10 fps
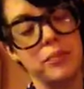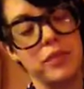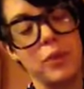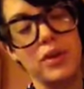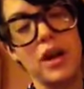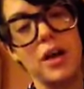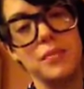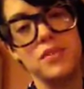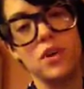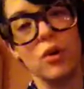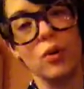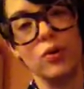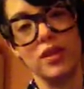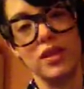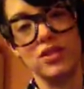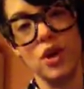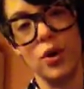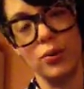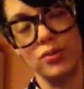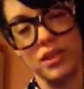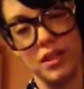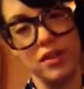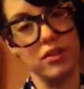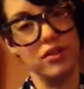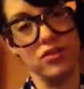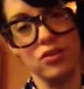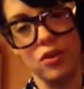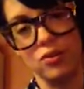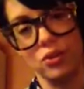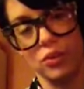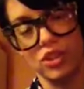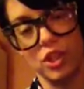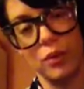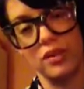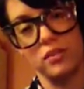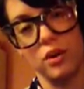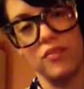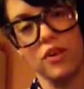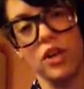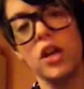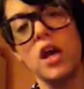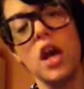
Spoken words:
I went up, so the toes here, there's no squishing whatsoever.